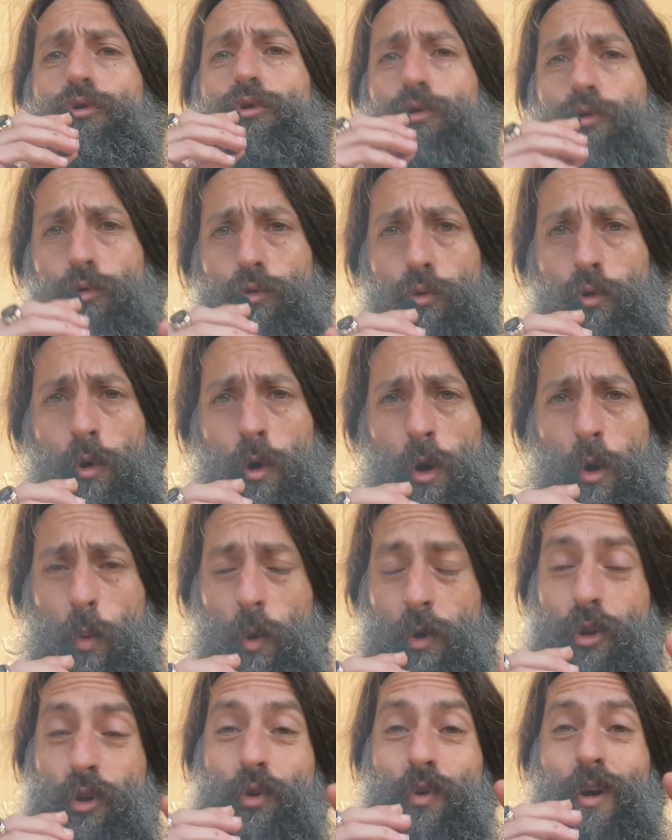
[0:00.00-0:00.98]
do
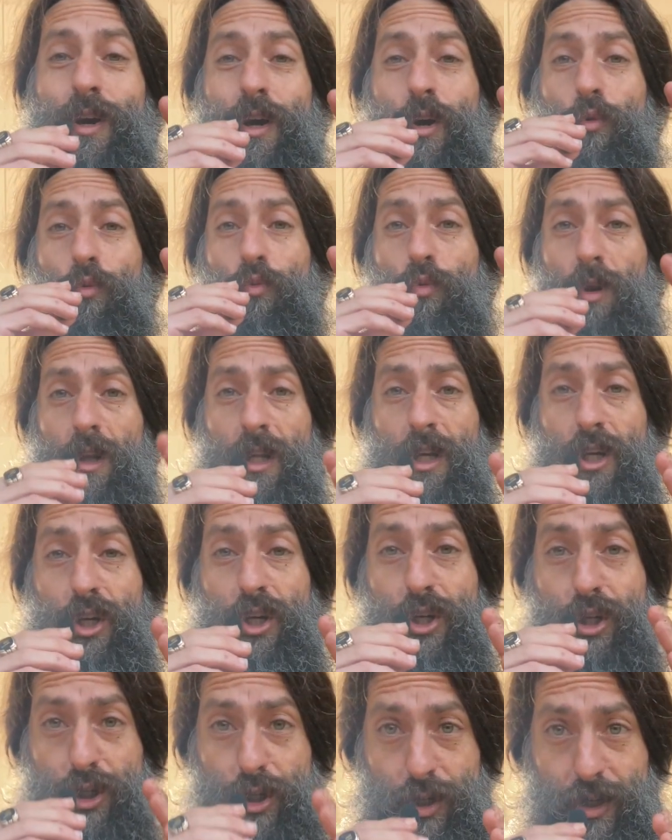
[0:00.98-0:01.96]
when you get really
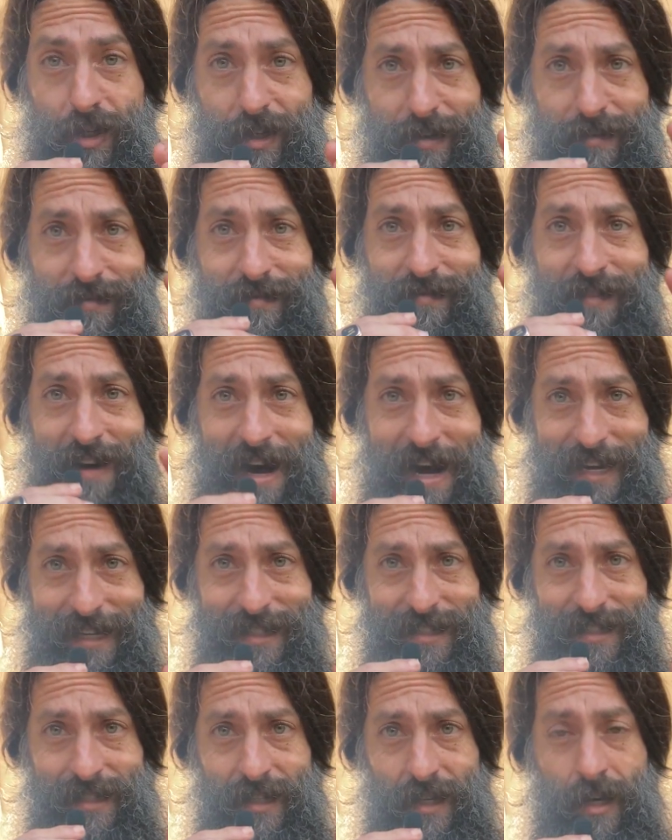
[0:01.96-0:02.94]
good
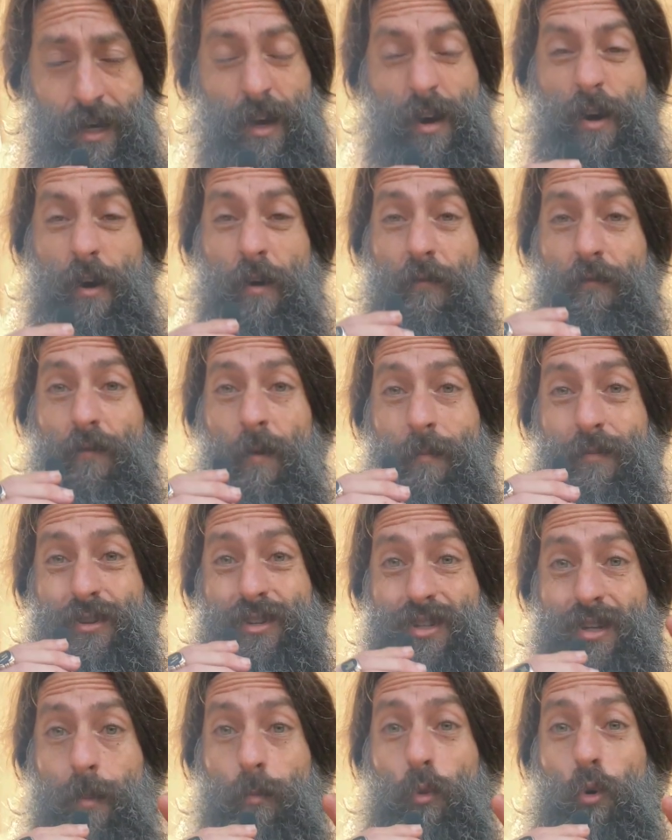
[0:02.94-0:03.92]
advice from
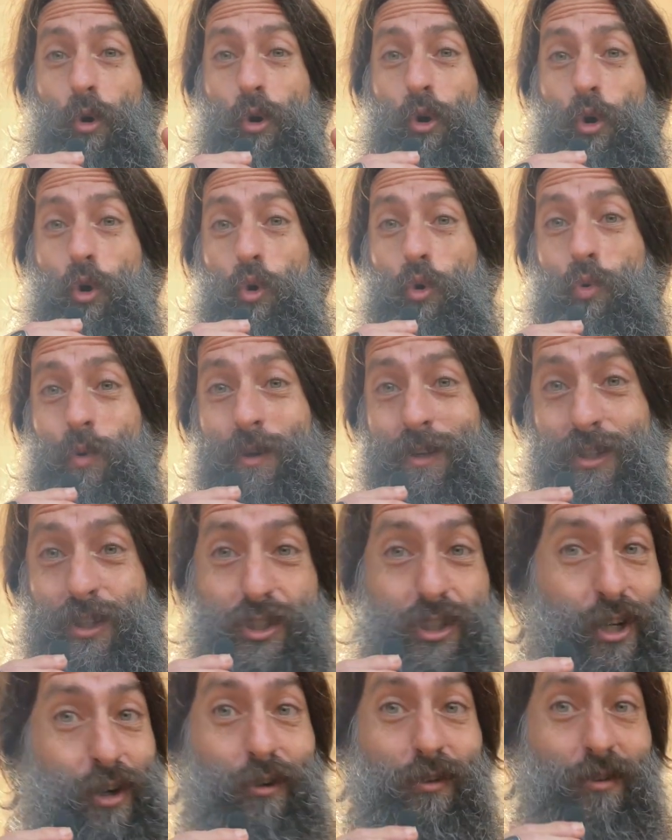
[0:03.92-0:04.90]
someone who is
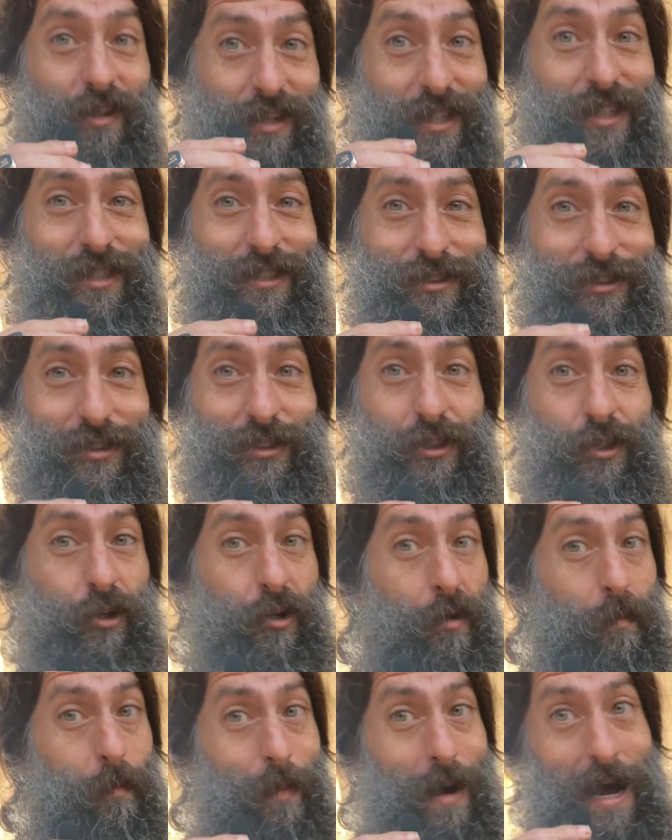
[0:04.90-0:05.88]
generally
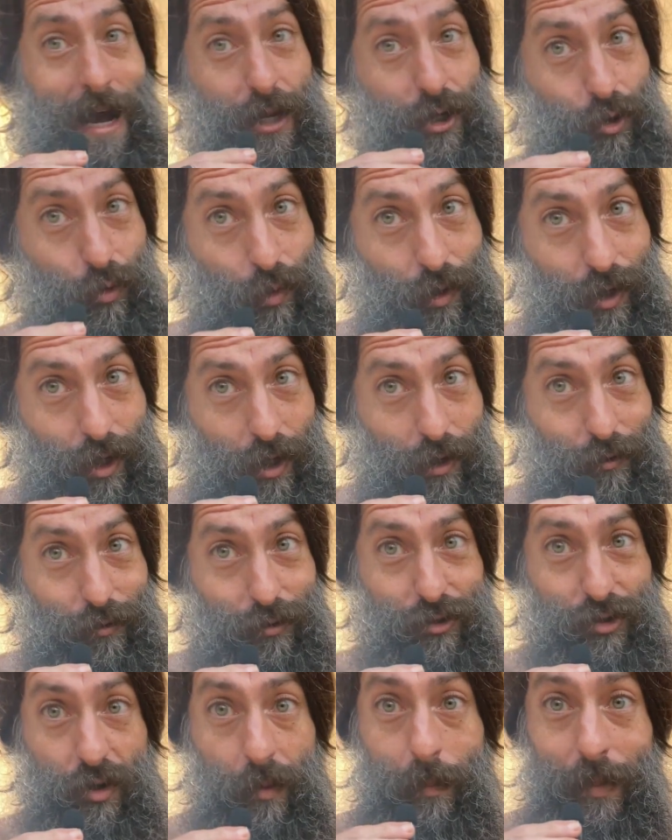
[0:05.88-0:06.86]
considered by you and
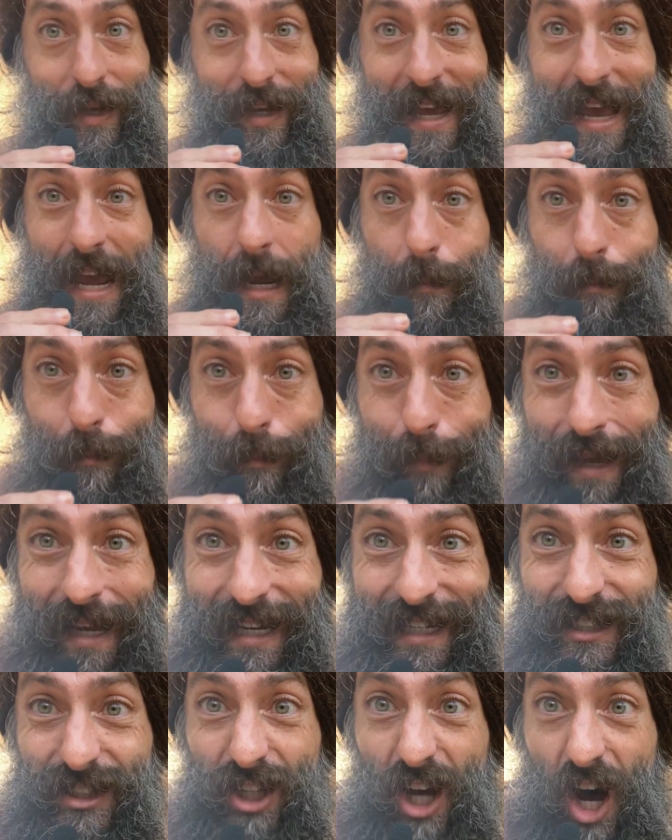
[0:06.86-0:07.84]
others to be a
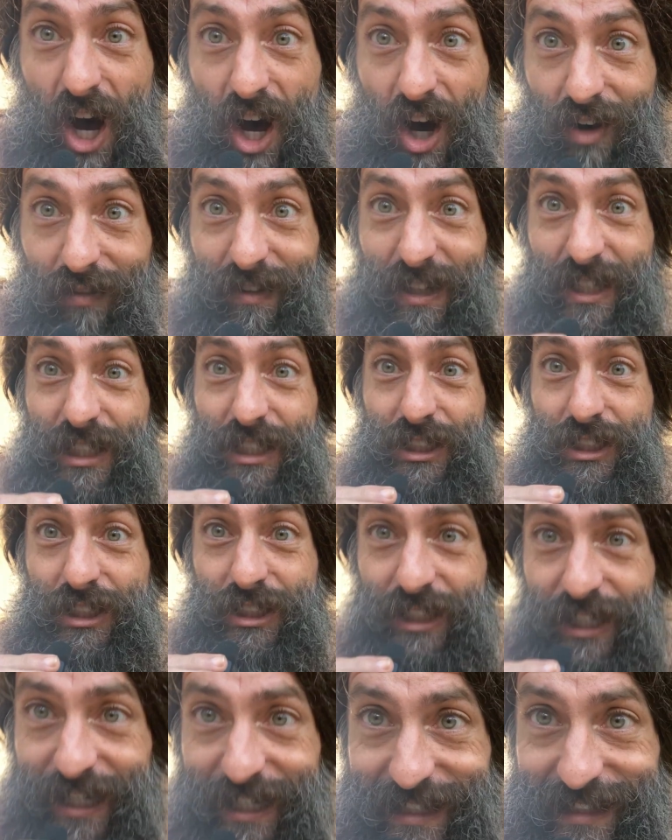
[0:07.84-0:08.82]
piece of
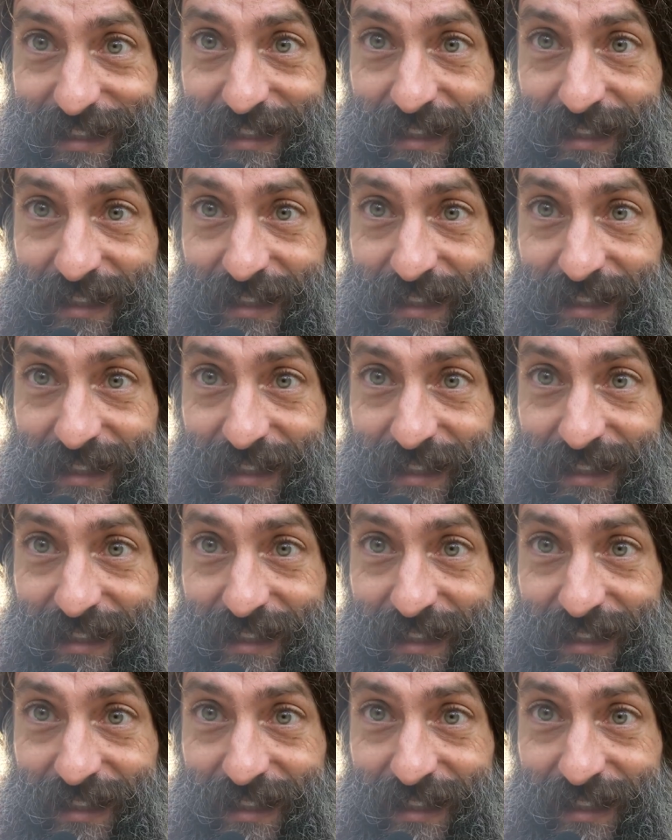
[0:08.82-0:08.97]
shit?